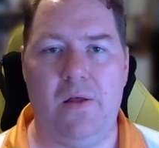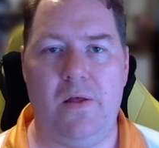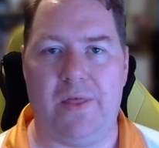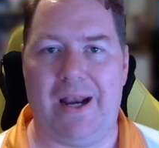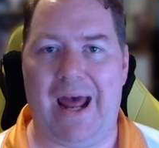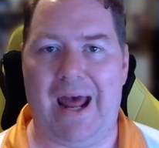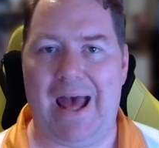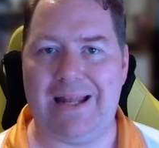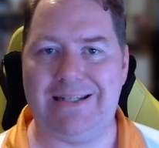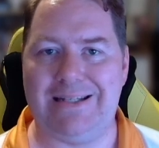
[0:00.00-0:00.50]

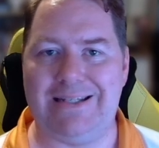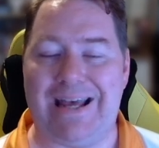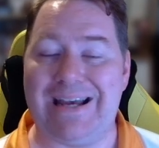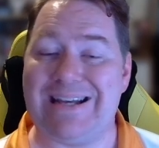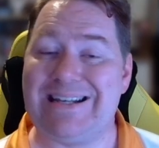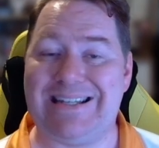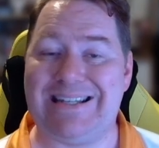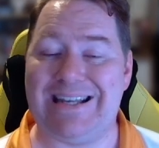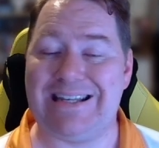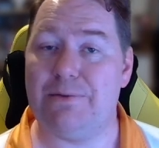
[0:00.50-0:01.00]
that adds
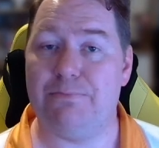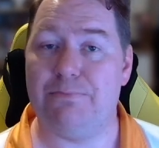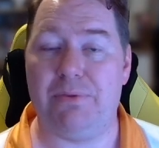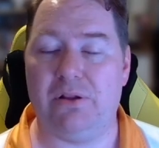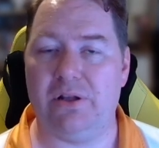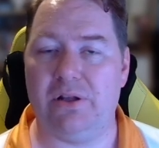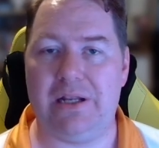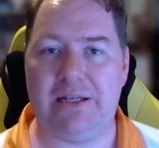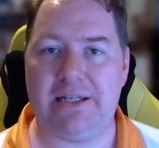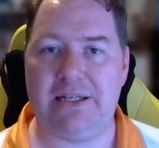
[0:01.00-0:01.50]

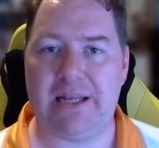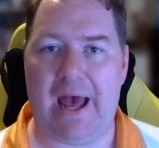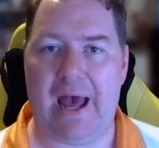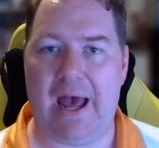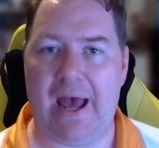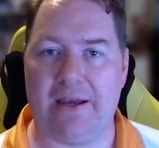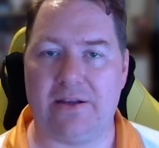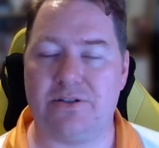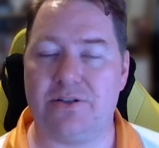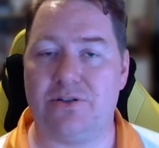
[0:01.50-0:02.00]
accessibility
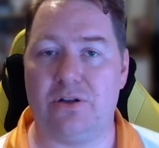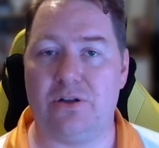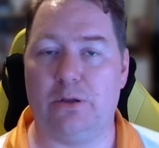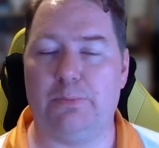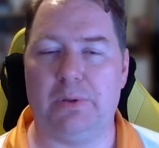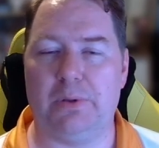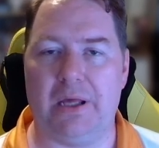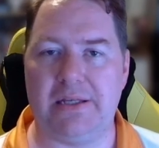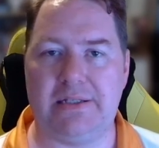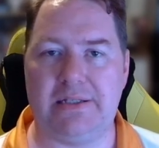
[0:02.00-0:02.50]
tags to
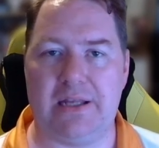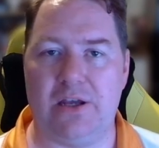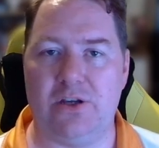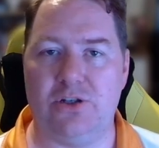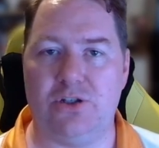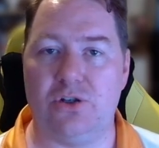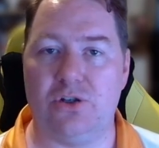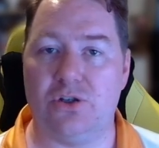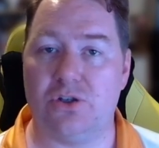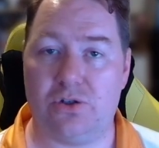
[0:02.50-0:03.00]
the
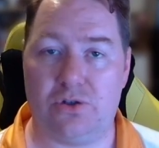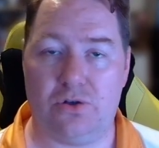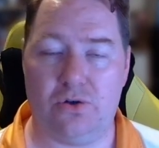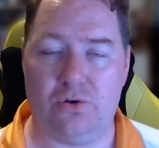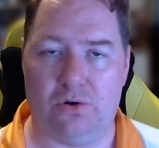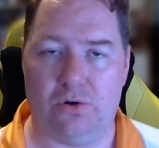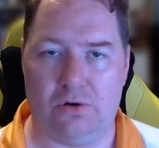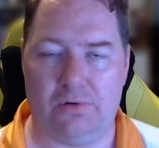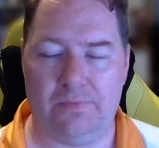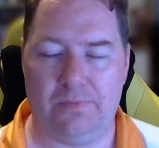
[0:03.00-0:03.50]
PlayStation
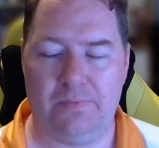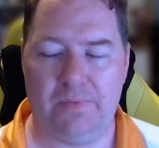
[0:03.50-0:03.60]
Store.